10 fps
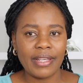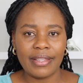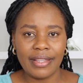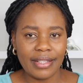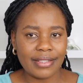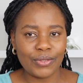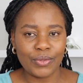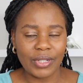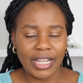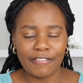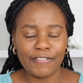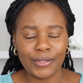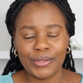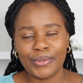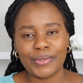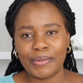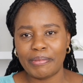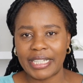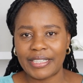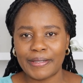This should comfort you so
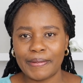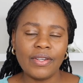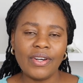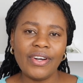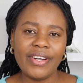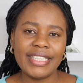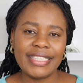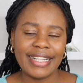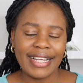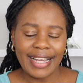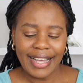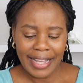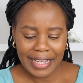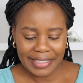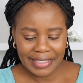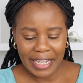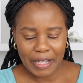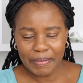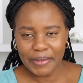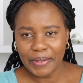much. God has
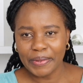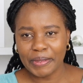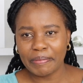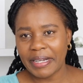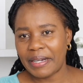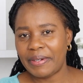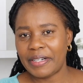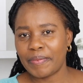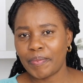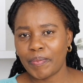absolute power.